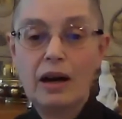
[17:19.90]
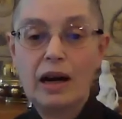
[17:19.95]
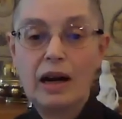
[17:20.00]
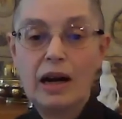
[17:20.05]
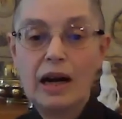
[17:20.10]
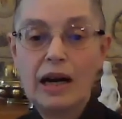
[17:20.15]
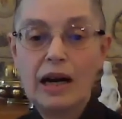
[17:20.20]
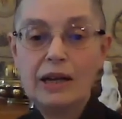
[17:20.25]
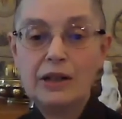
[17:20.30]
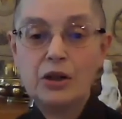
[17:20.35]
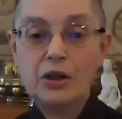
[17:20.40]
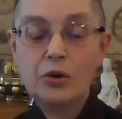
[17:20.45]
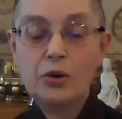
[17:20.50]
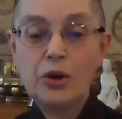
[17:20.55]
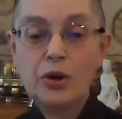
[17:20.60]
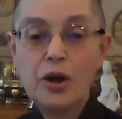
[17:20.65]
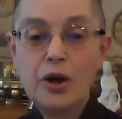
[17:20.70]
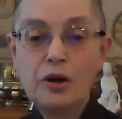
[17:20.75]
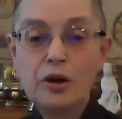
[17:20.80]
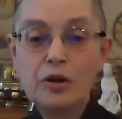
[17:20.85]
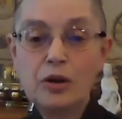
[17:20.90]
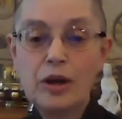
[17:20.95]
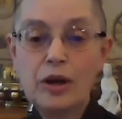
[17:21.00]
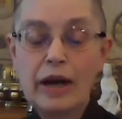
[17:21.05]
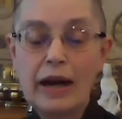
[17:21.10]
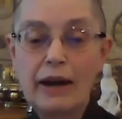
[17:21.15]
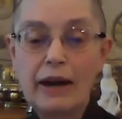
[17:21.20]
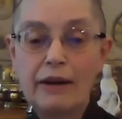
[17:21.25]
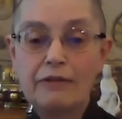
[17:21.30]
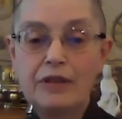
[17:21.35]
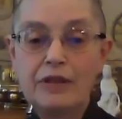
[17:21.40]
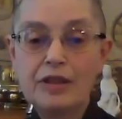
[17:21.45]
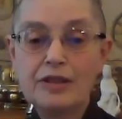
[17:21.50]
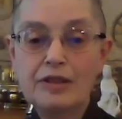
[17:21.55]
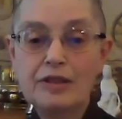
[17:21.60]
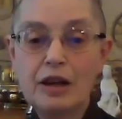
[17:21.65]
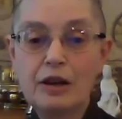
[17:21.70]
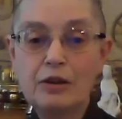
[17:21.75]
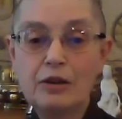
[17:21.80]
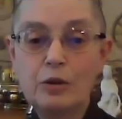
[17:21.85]
I no longer have this
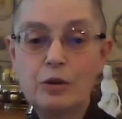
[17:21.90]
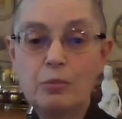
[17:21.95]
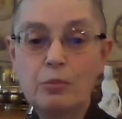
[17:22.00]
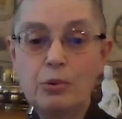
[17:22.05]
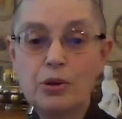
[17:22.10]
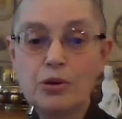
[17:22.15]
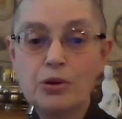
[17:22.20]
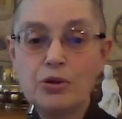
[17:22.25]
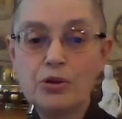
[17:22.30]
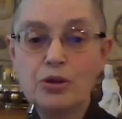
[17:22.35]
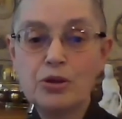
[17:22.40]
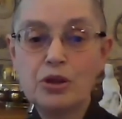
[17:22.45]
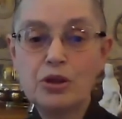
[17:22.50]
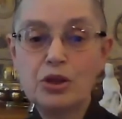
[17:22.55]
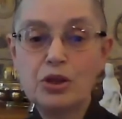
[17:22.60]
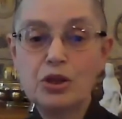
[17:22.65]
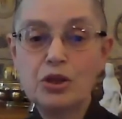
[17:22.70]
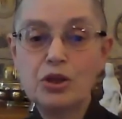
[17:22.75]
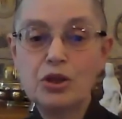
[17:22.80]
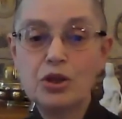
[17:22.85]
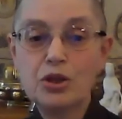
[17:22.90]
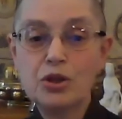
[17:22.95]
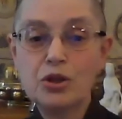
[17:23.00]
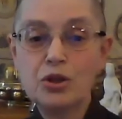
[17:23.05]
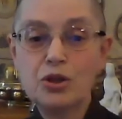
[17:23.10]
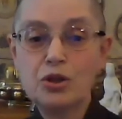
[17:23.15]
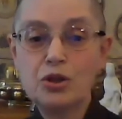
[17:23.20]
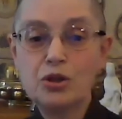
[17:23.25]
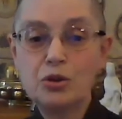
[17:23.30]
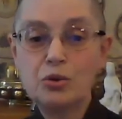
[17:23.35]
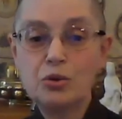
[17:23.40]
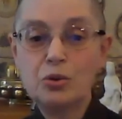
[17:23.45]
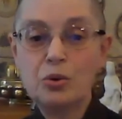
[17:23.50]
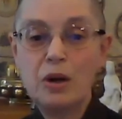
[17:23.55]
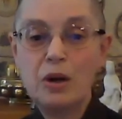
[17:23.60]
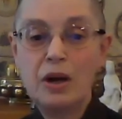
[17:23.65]
other person to turn to.